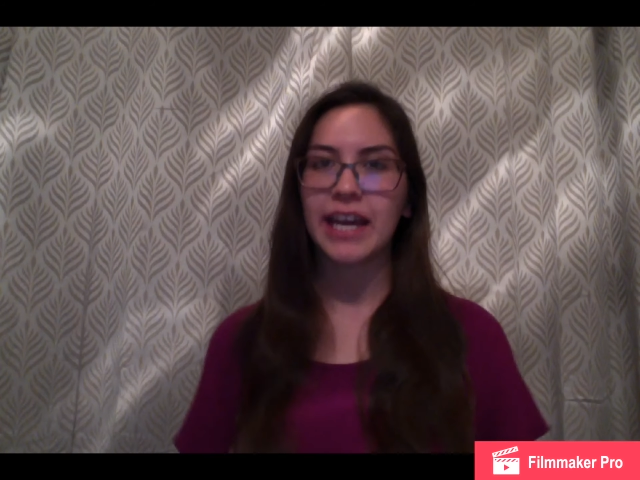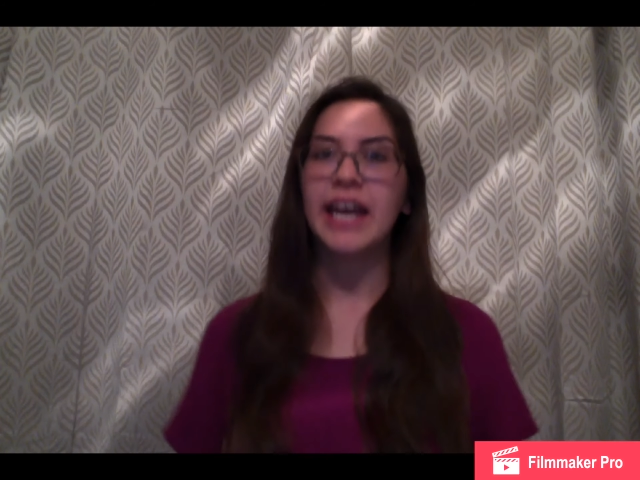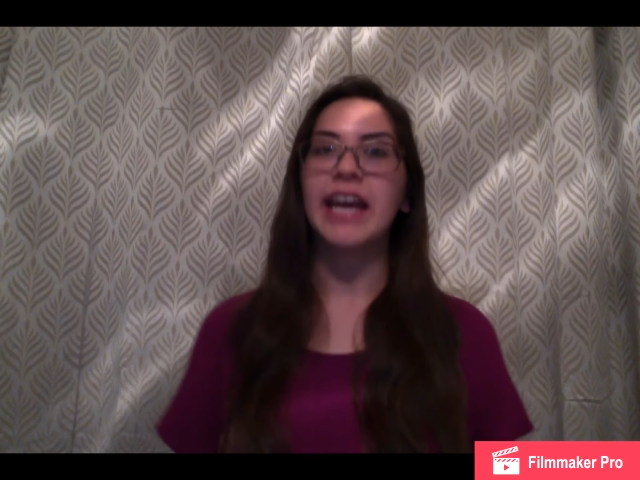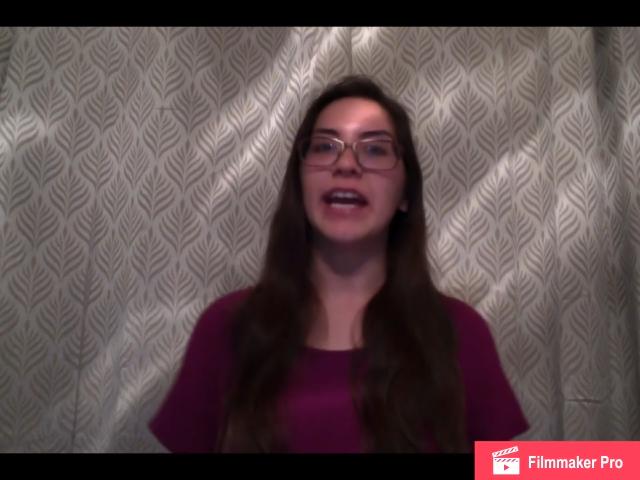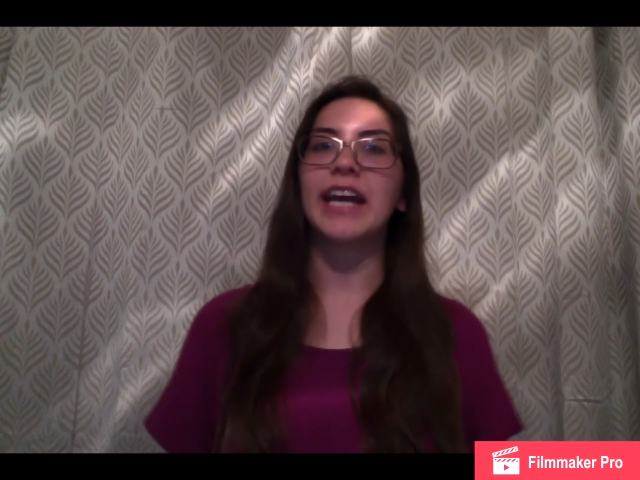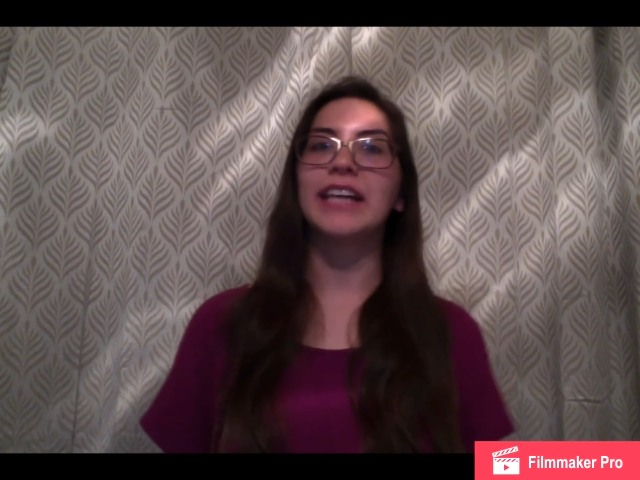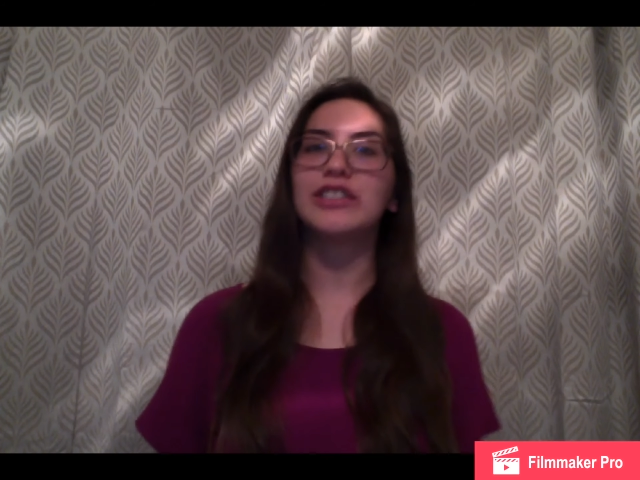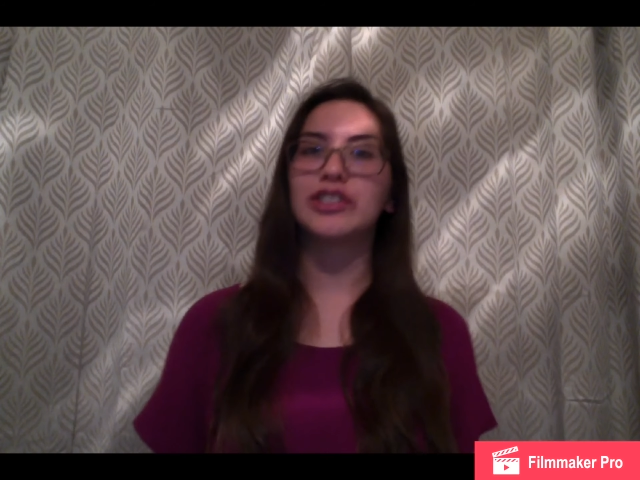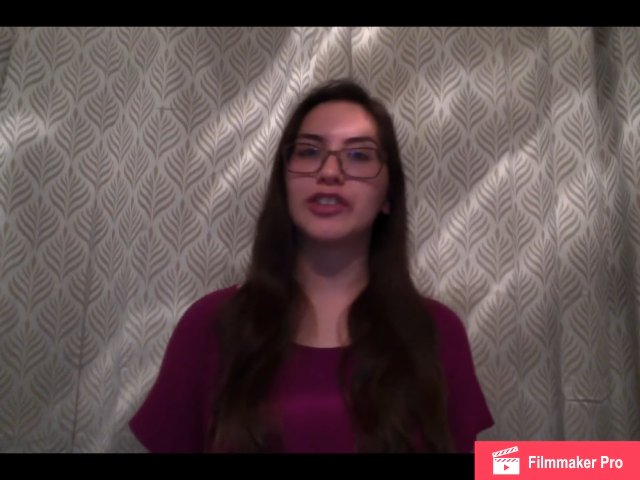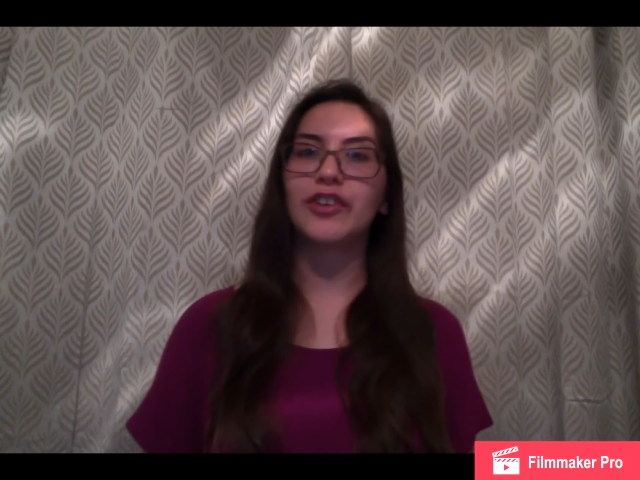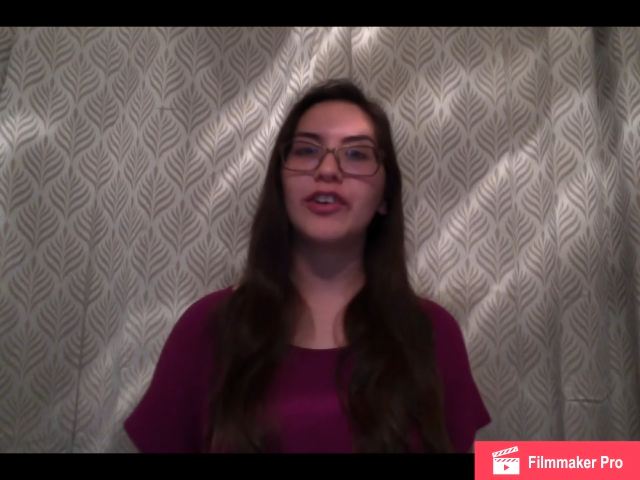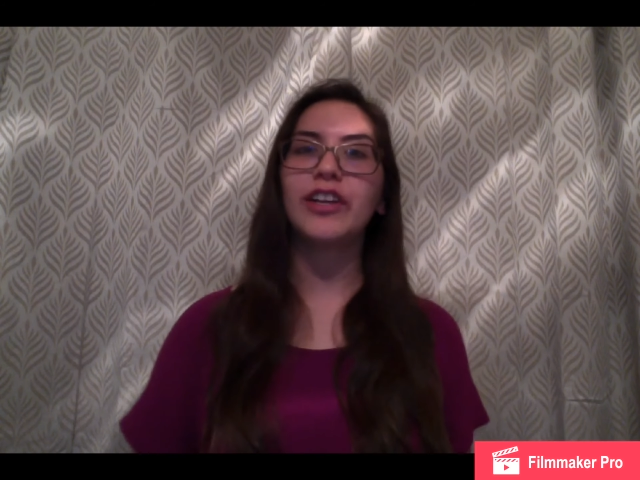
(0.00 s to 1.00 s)
can
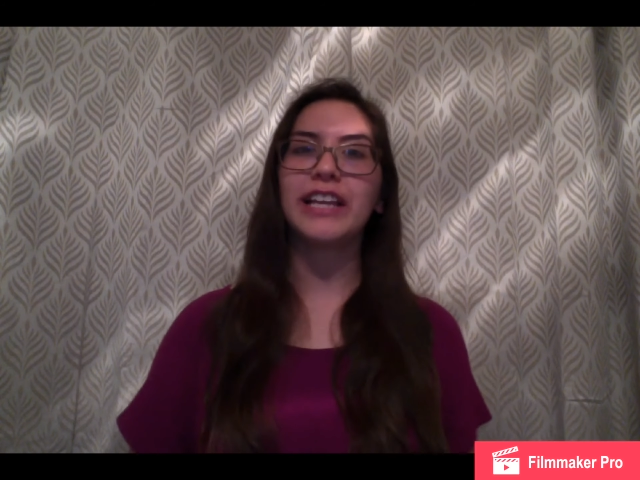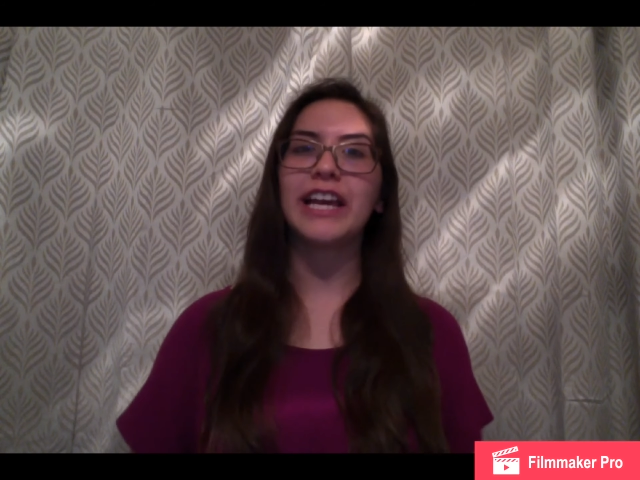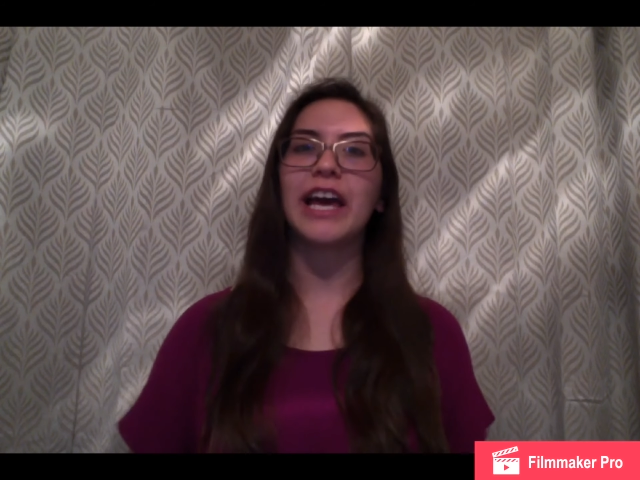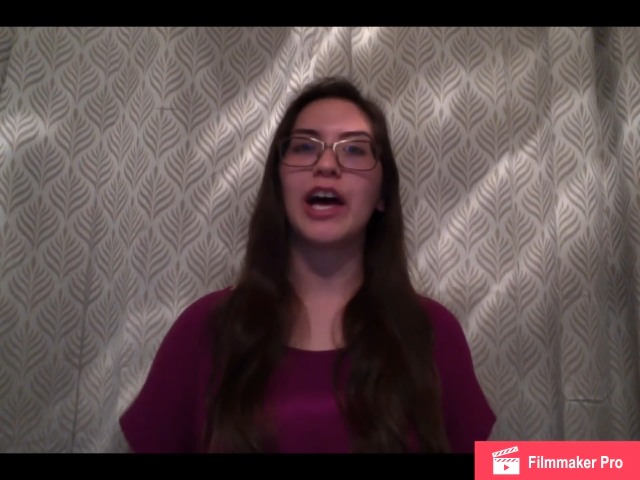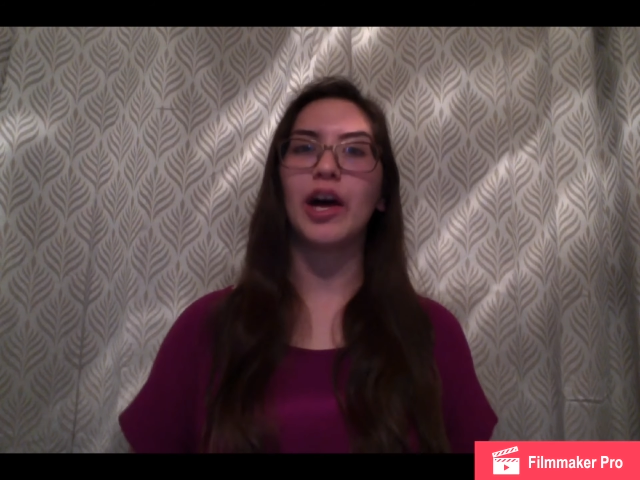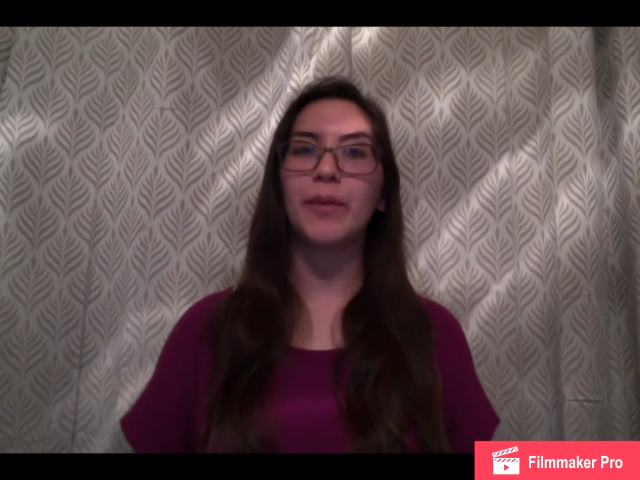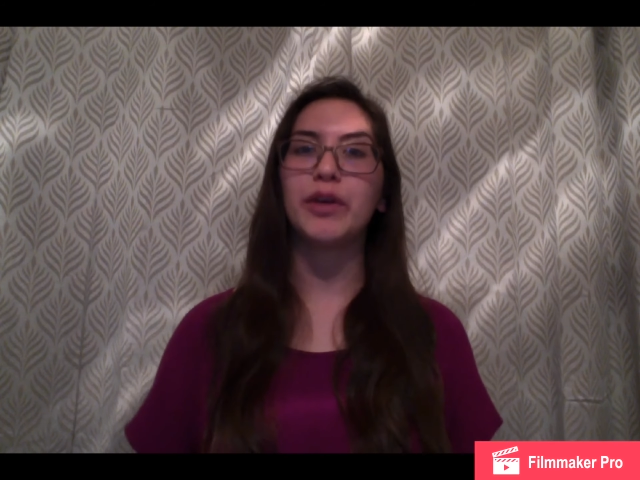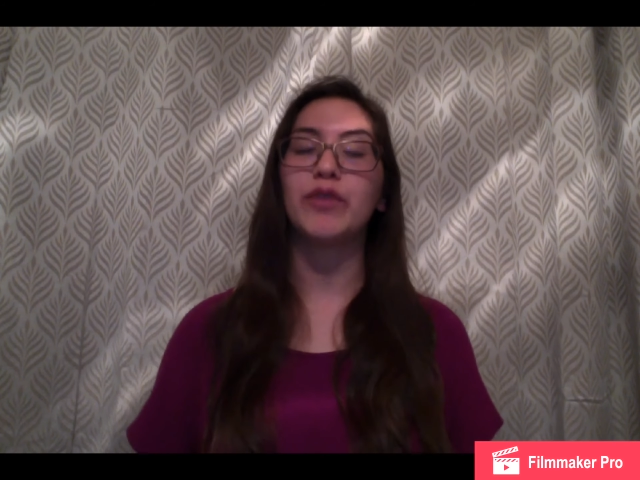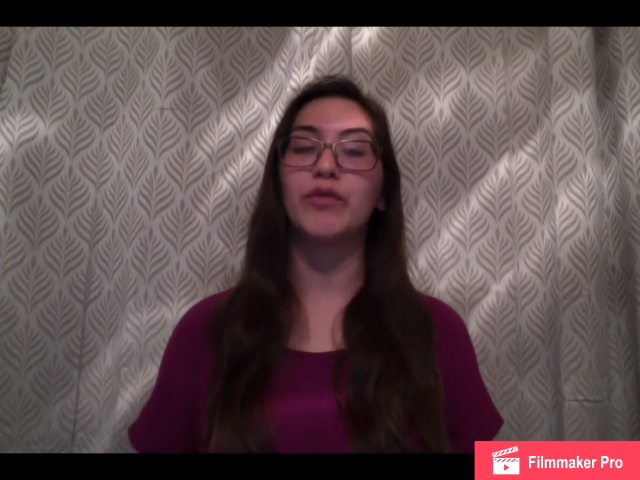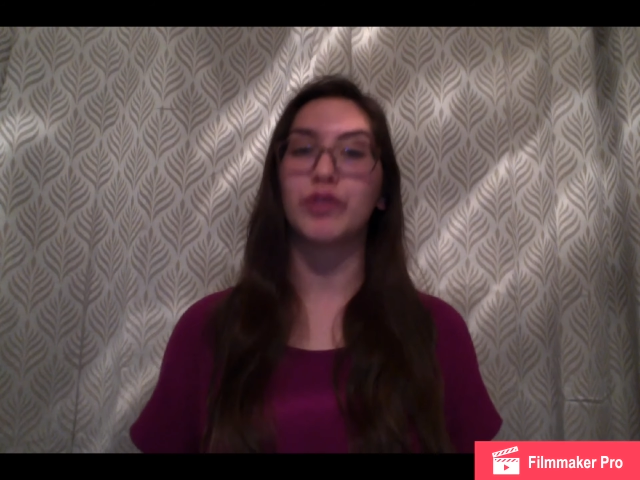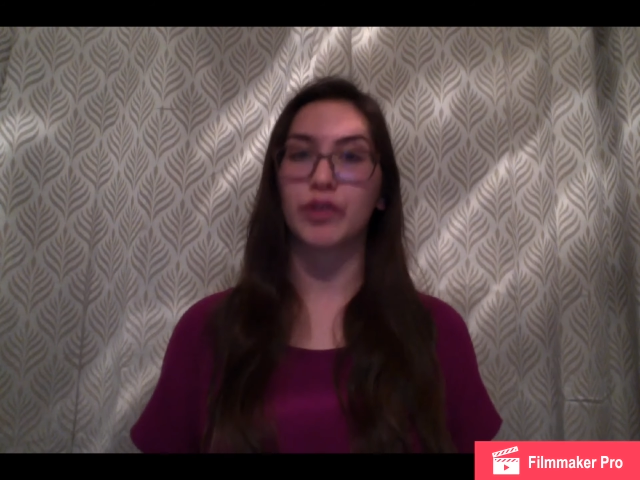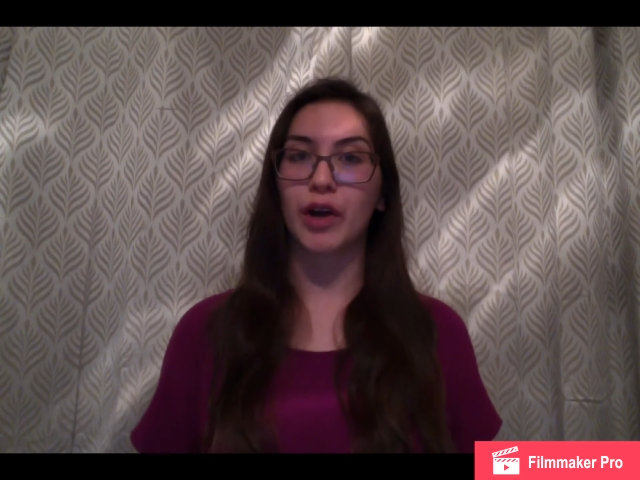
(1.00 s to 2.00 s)
certainly help you grow in